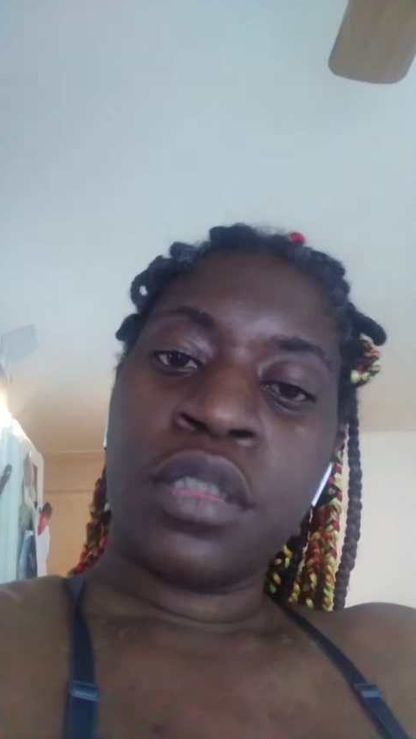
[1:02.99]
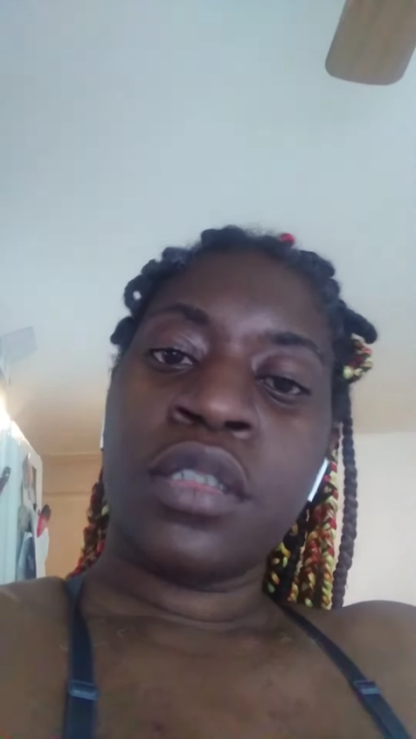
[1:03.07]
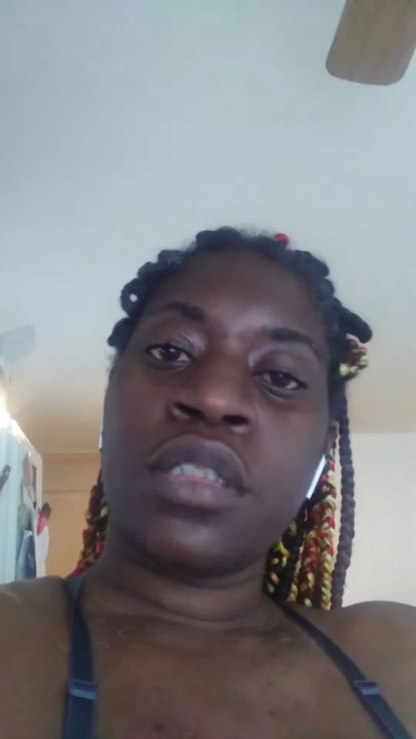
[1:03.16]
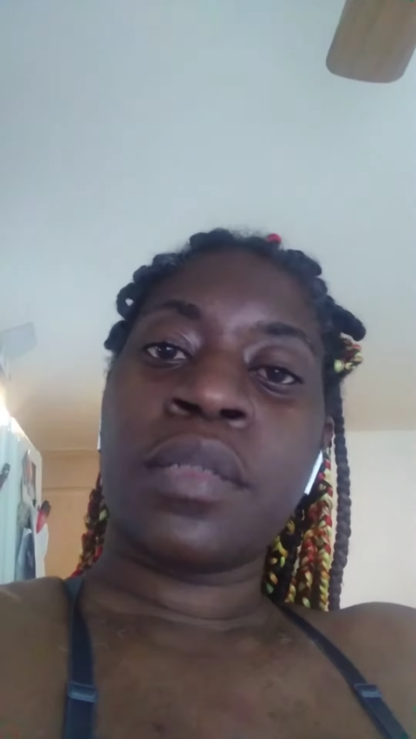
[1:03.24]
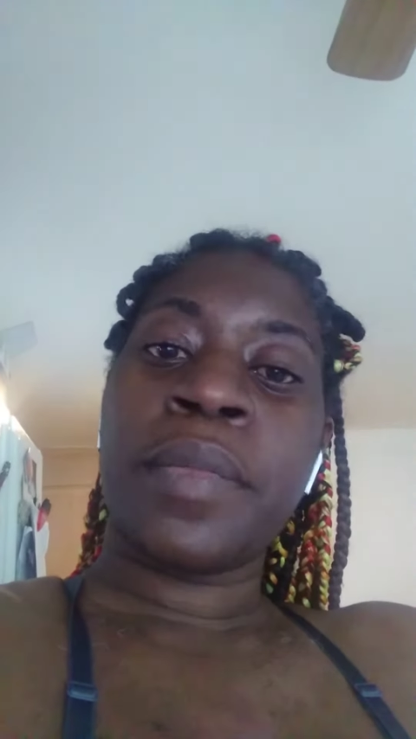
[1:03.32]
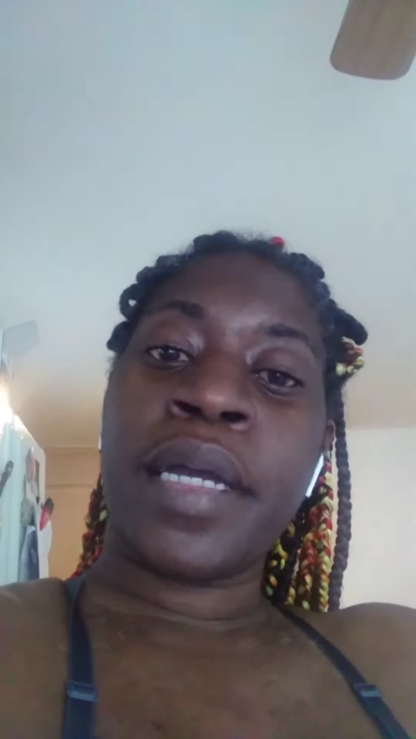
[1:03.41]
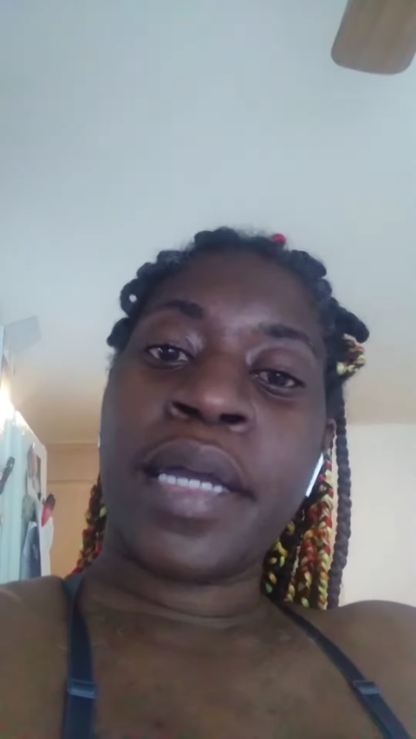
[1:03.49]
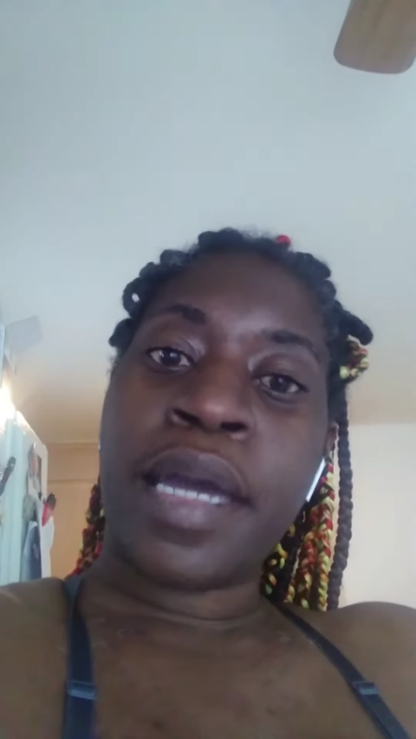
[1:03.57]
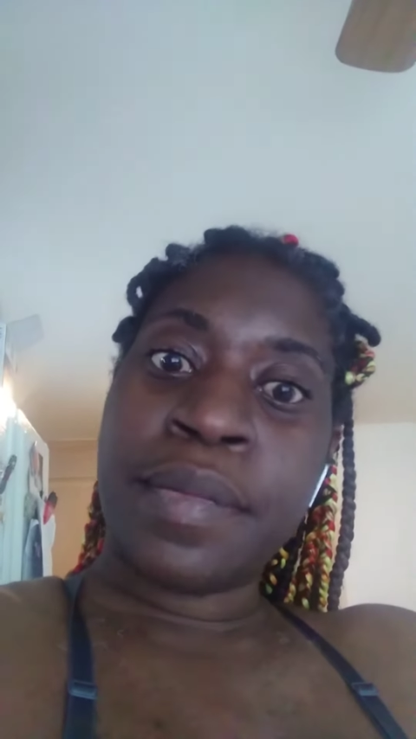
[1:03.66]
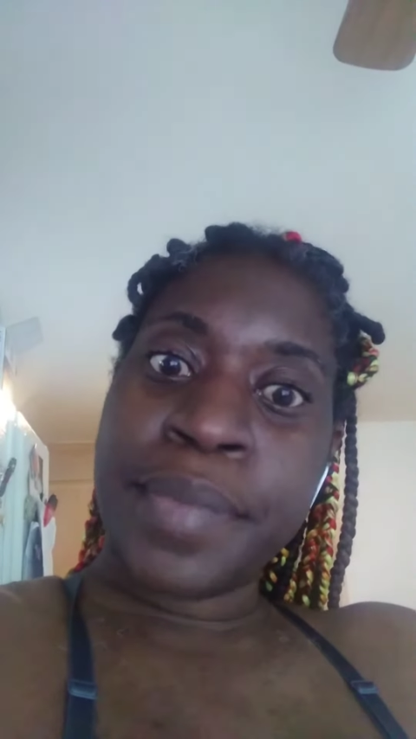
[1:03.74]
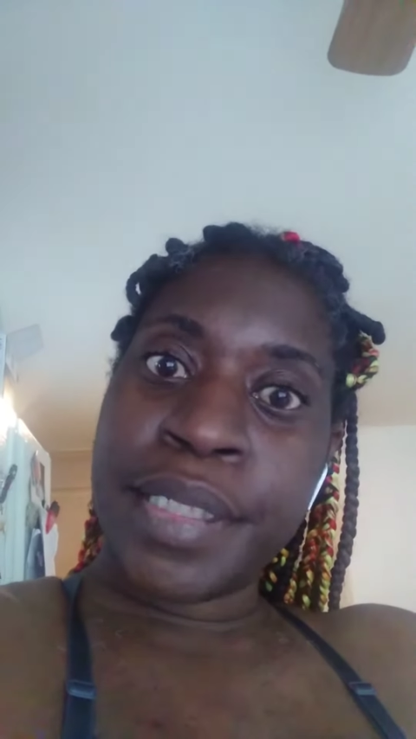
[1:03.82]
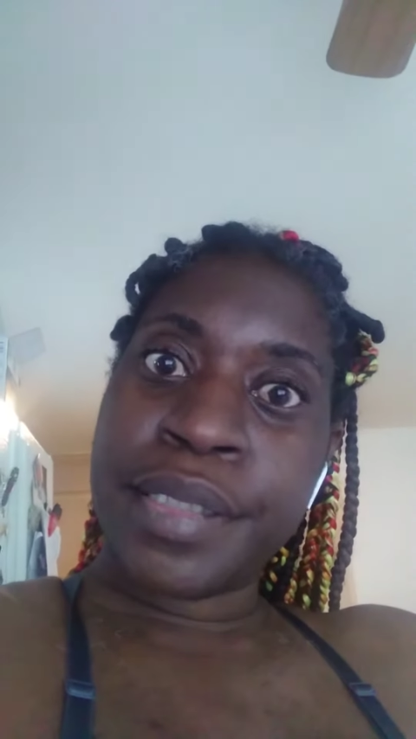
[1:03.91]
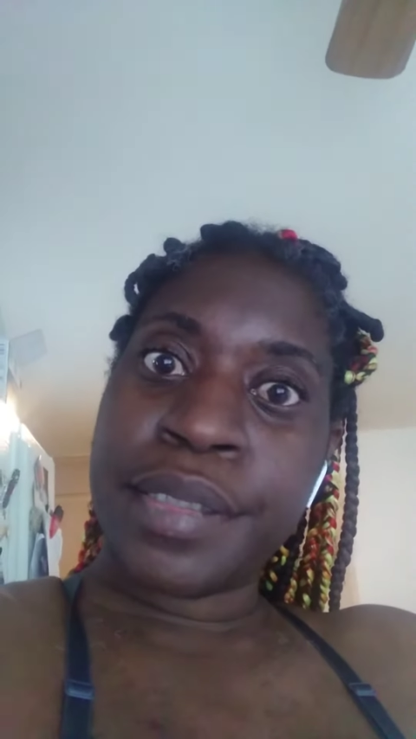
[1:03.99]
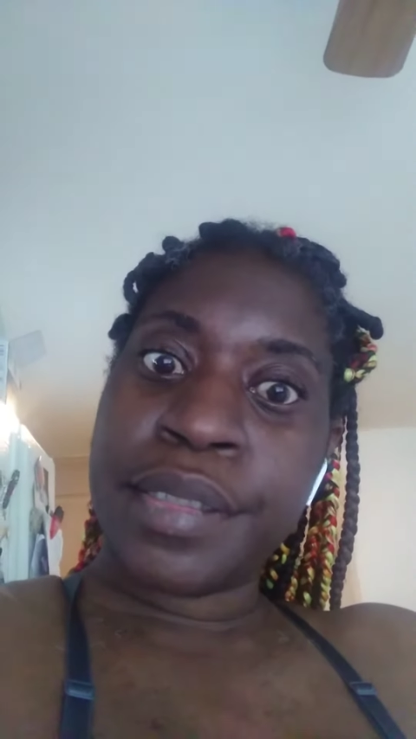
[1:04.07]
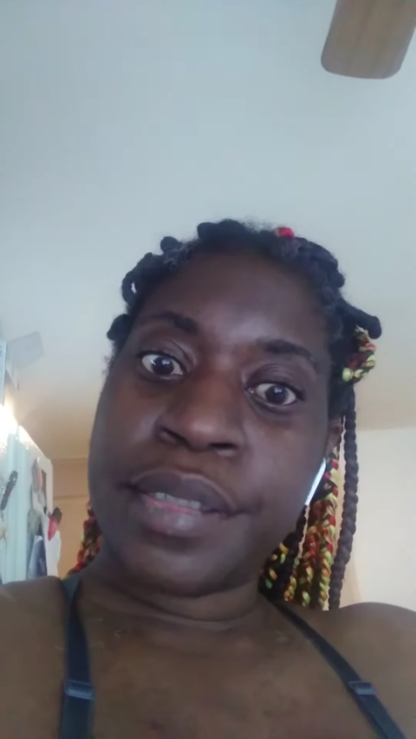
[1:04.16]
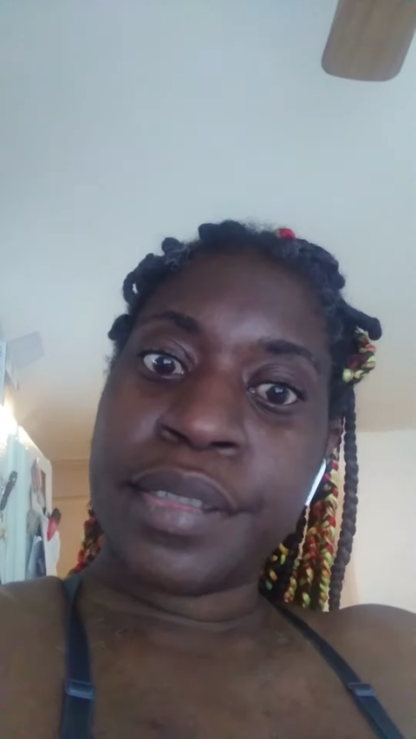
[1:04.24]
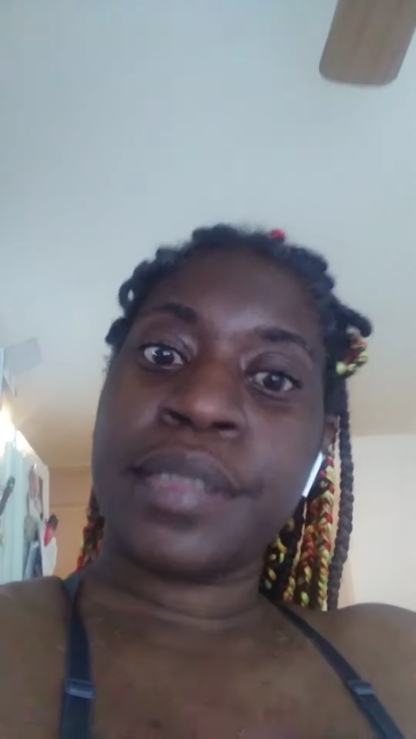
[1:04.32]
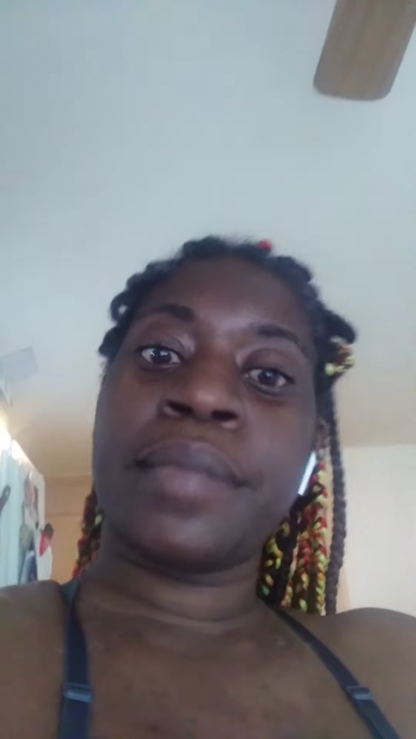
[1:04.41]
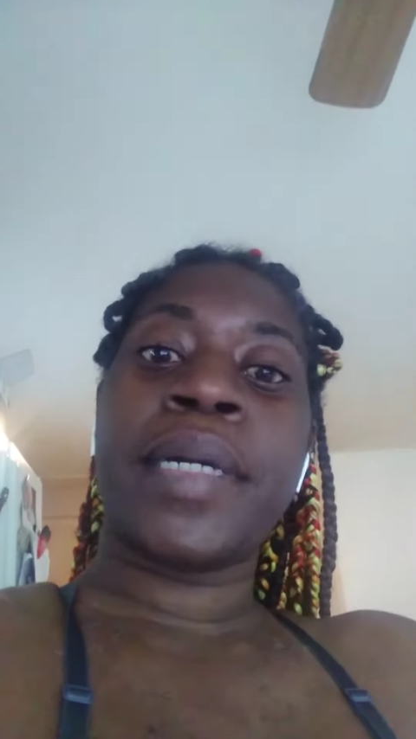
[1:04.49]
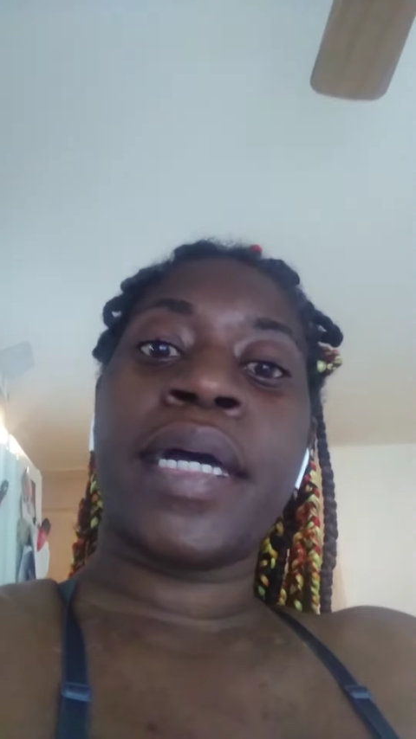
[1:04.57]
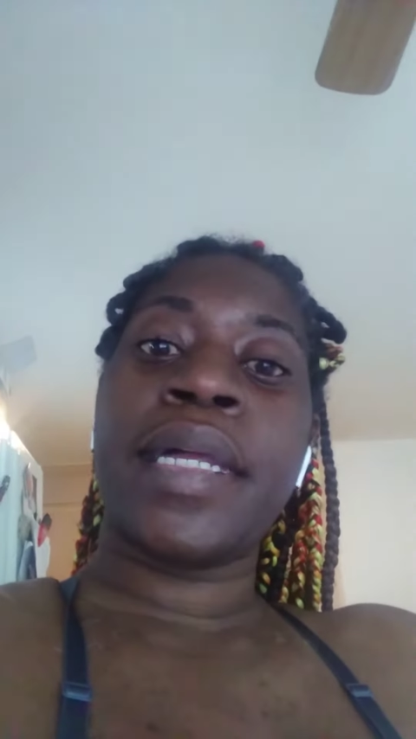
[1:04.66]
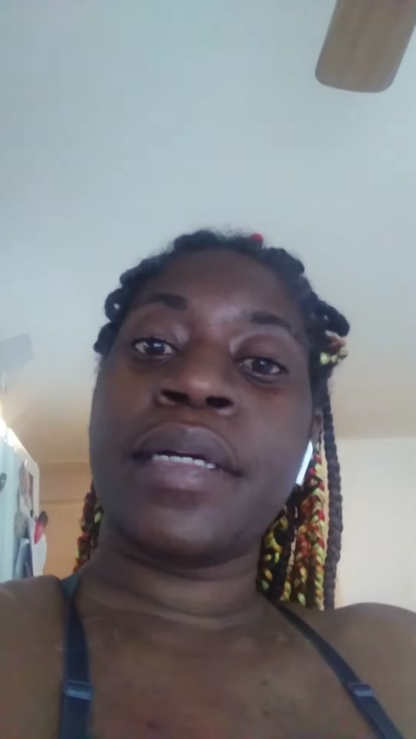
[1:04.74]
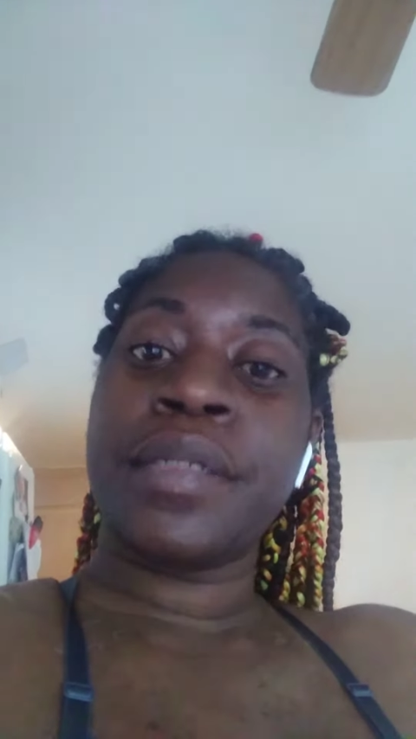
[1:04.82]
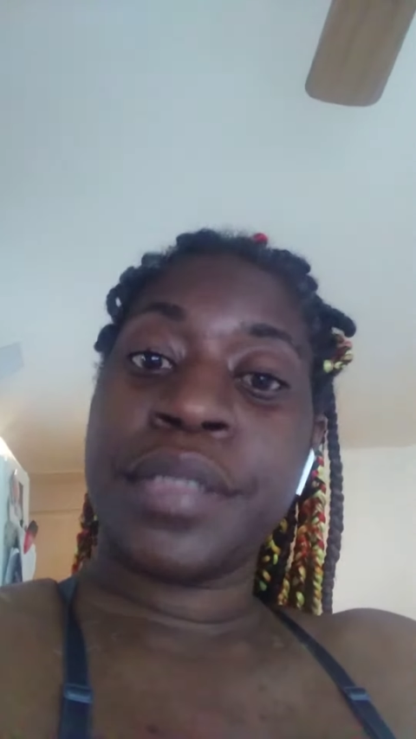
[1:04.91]
Somebody got a message.
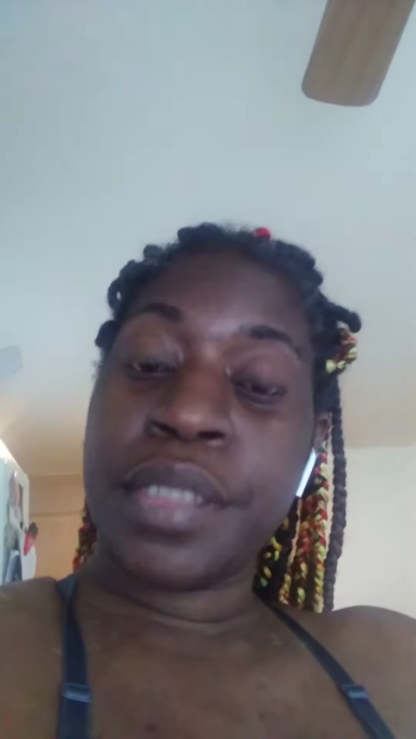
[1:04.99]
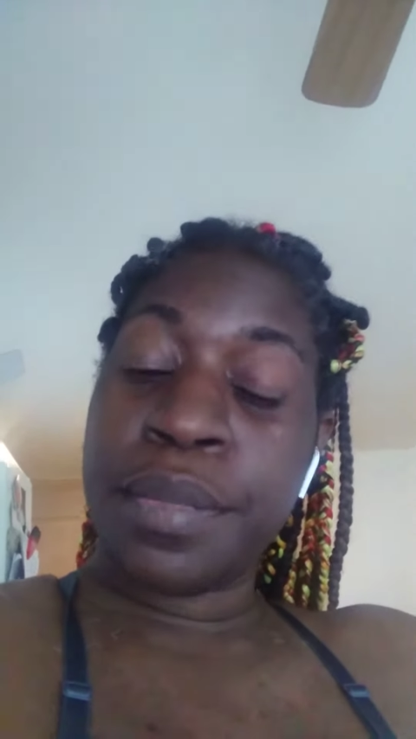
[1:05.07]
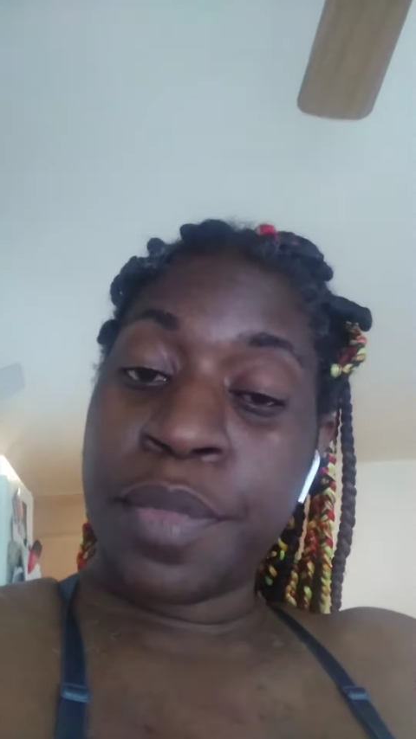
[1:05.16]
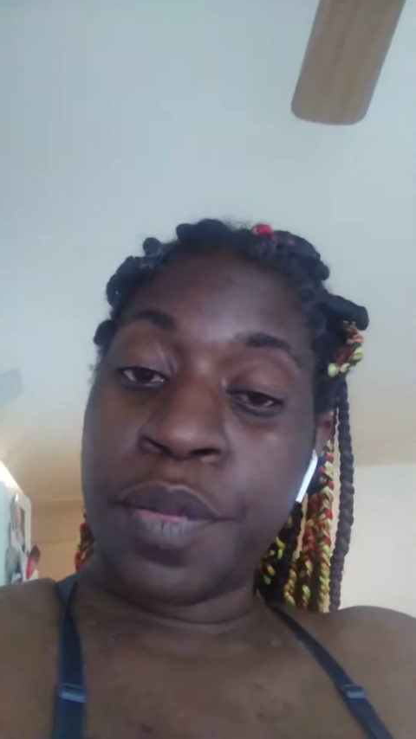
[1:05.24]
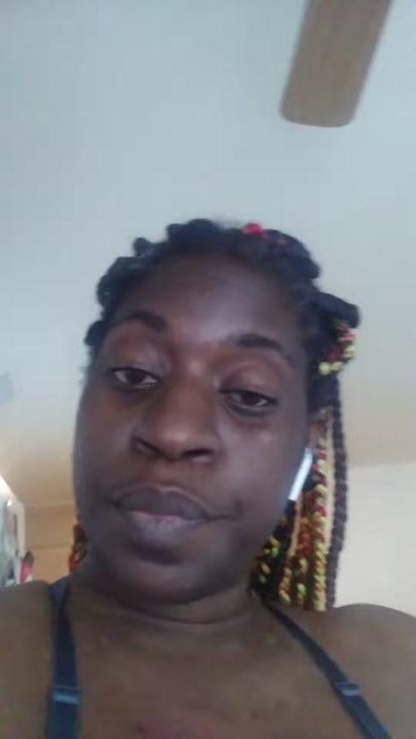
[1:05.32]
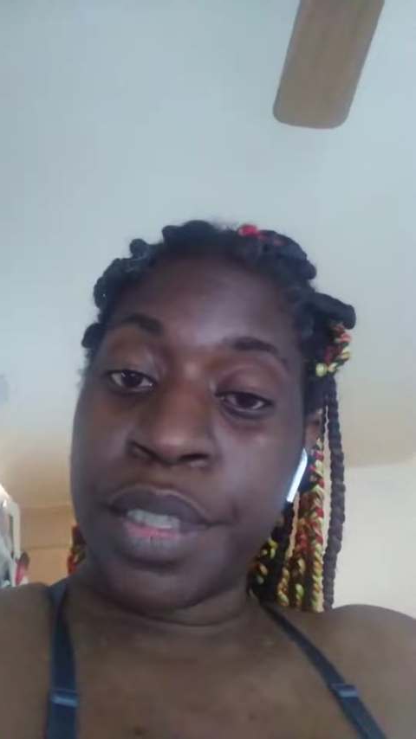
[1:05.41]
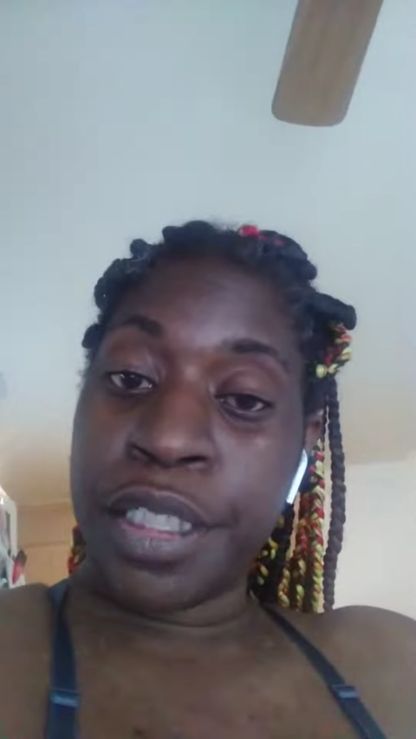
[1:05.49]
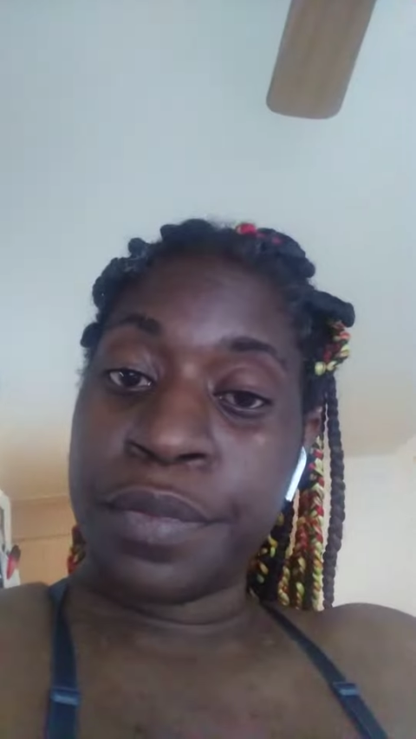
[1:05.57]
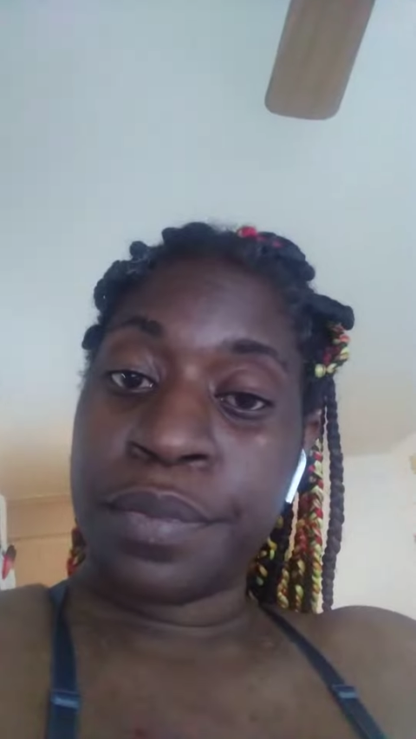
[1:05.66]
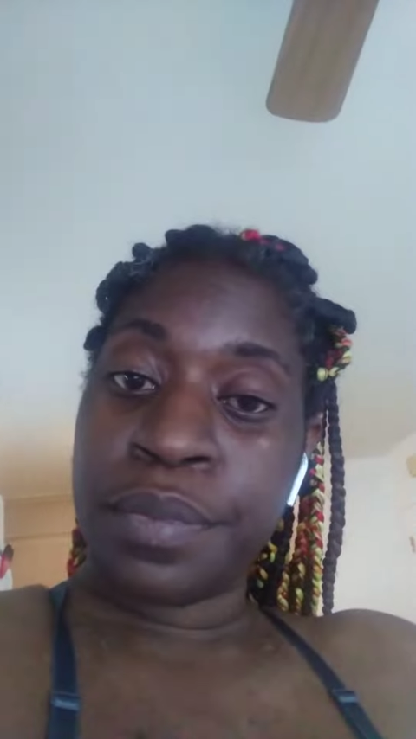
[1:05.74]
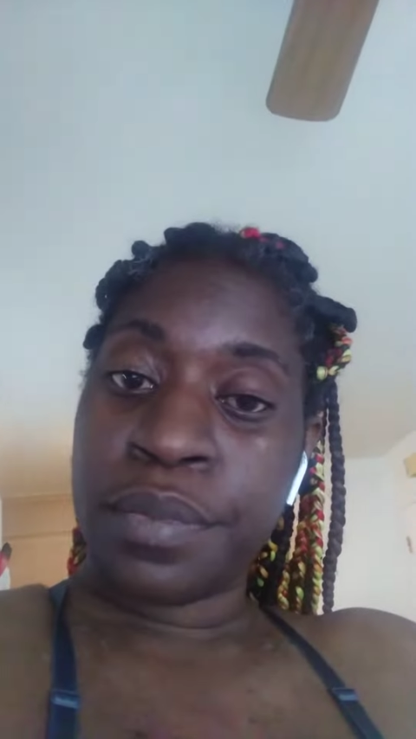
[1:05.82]
Somebody else emailed me.